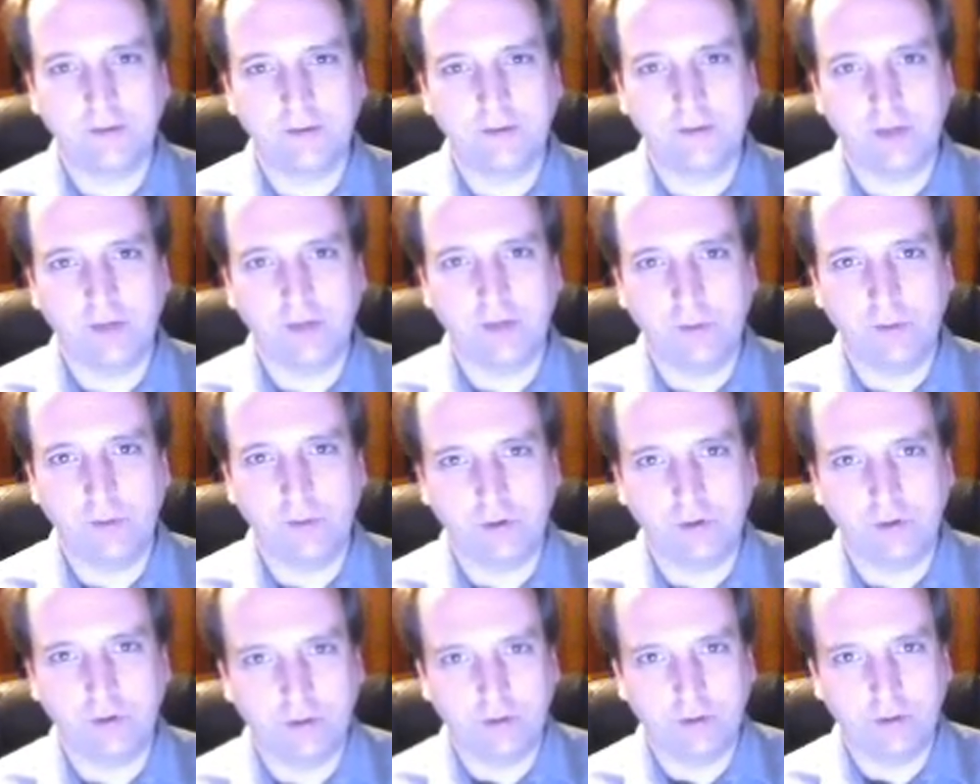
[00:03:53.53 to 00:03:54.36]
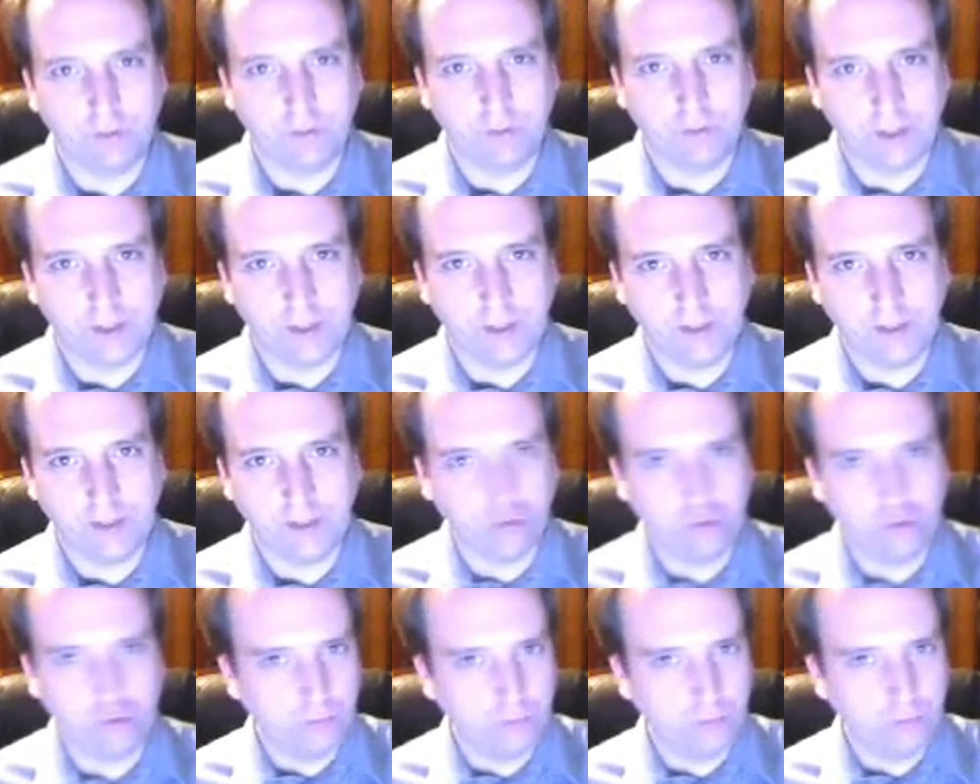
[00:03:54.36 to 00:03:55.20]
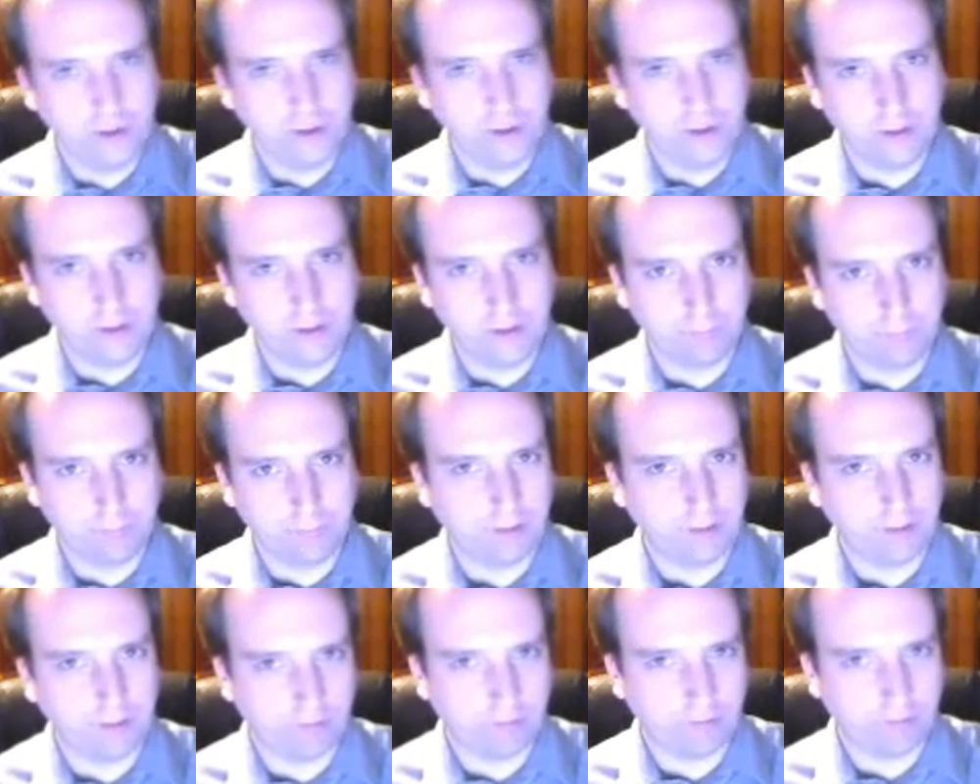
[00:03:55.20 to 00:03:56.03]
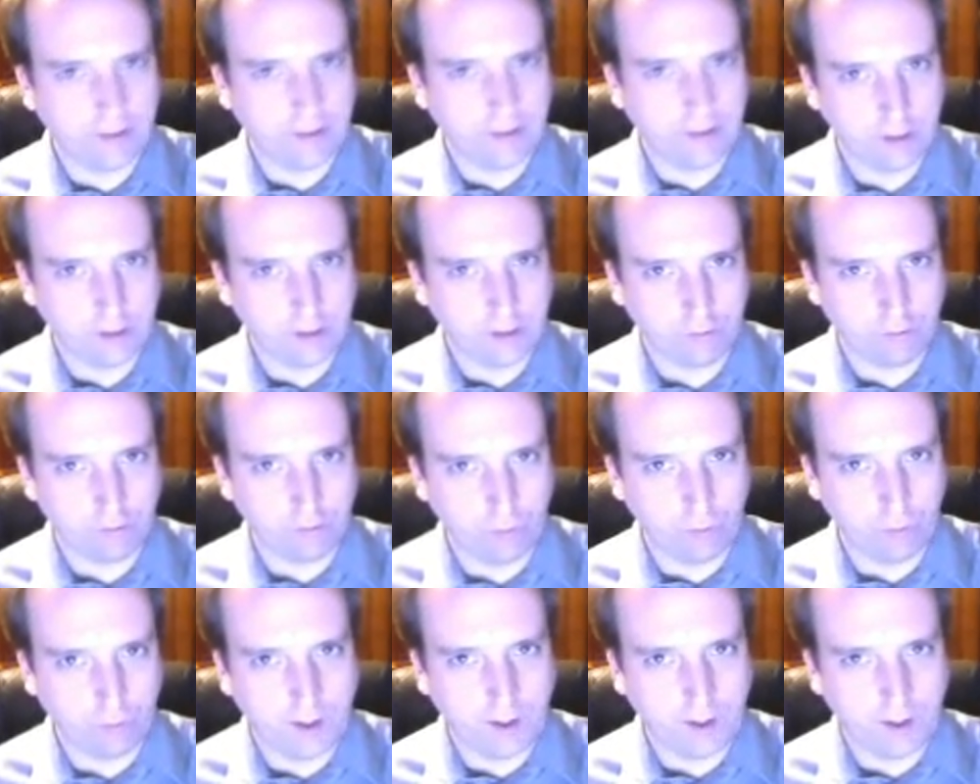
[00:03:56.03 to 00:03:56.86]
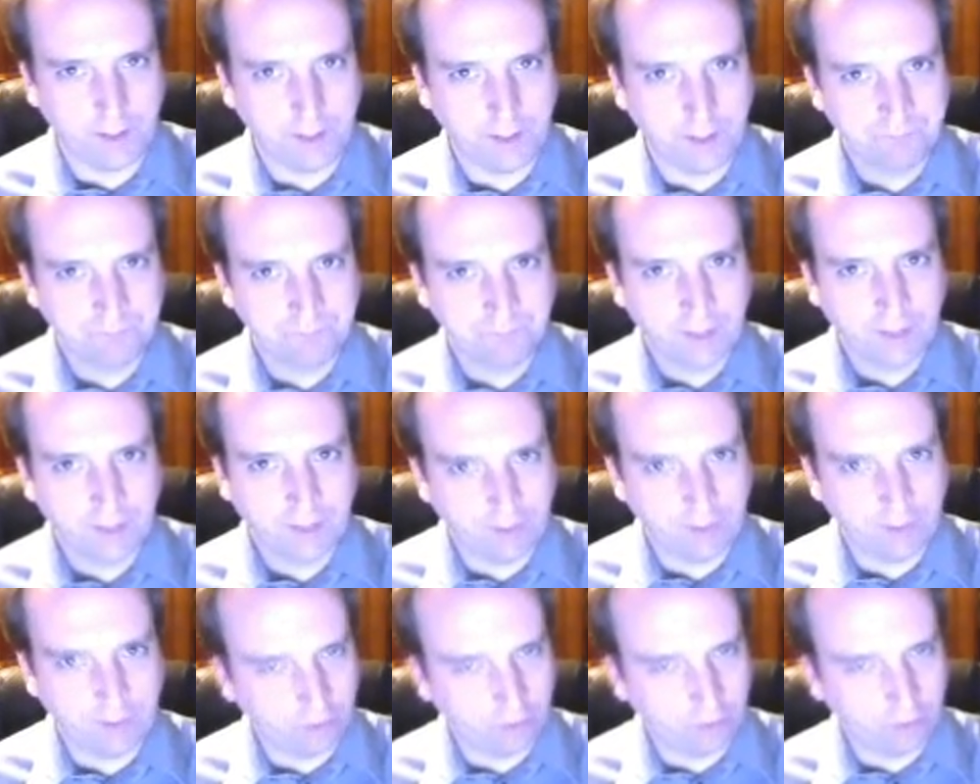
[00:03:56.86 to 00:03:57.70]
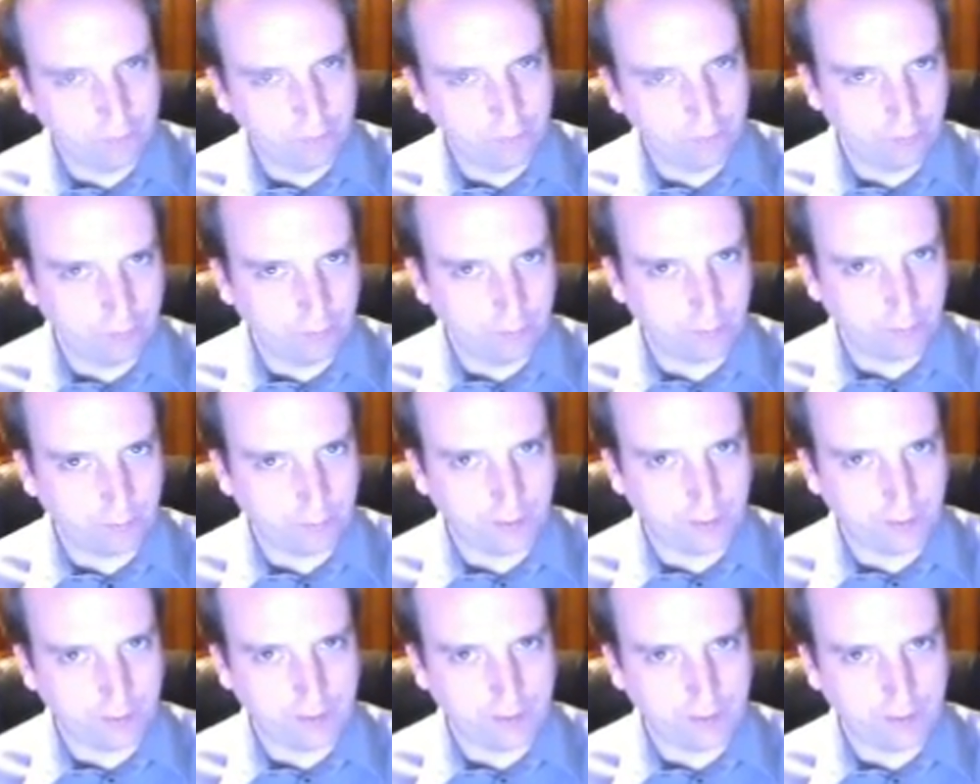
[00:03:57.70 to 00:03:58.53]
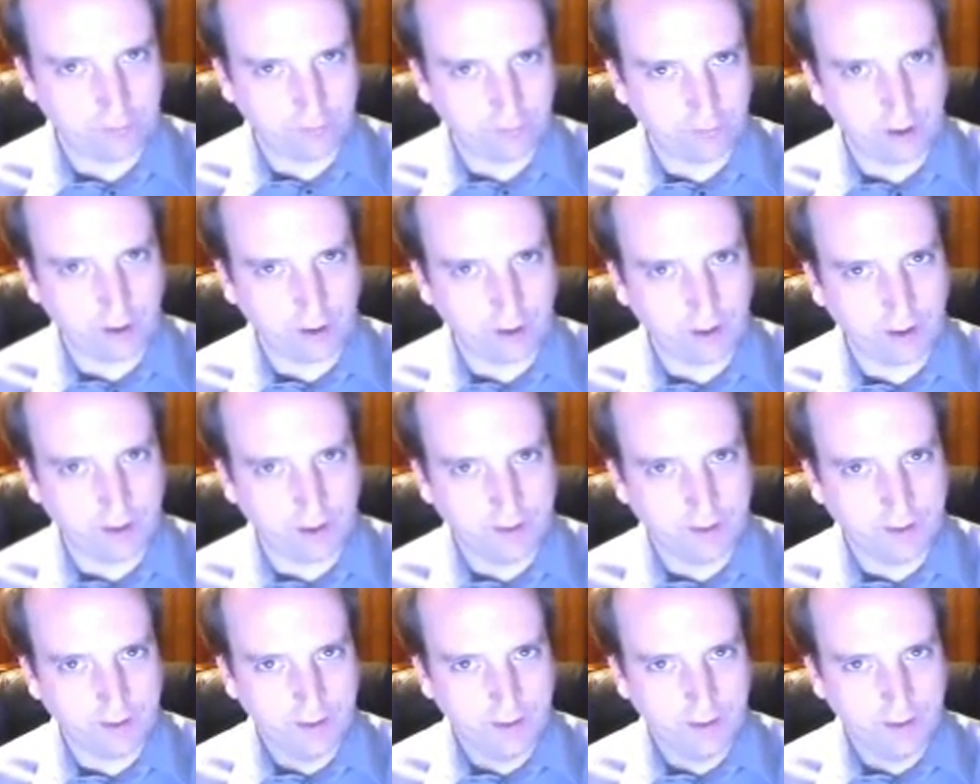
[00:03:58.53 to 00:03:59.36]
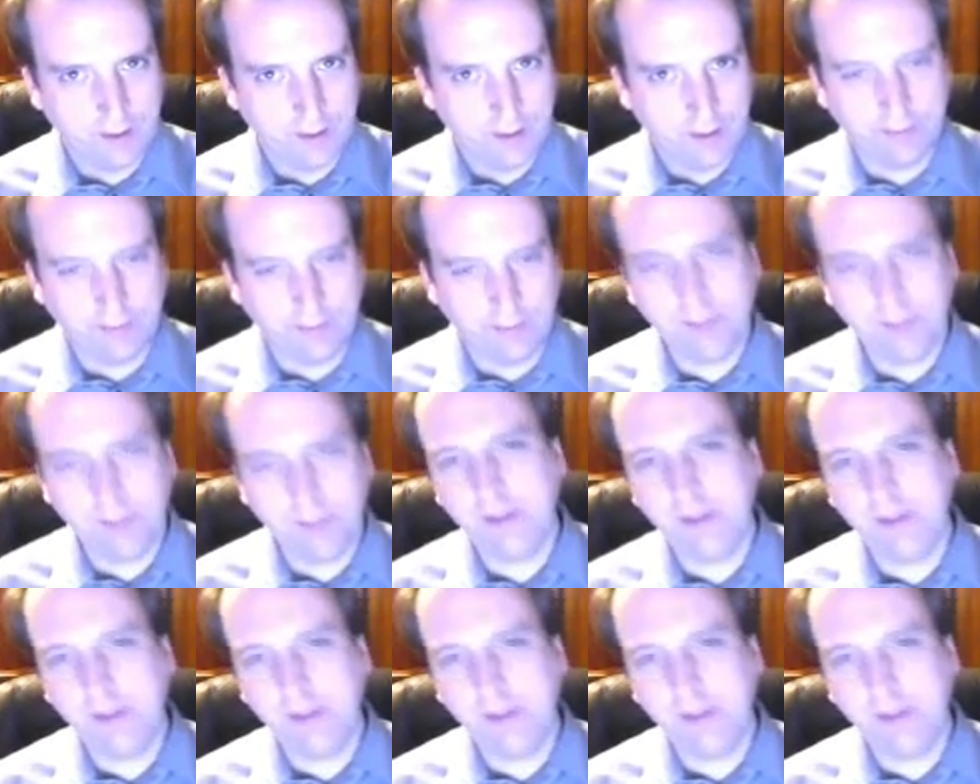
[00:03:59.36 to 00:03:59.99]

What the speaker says: which is located 2 million plus light years away and is still visible in the night sky, that means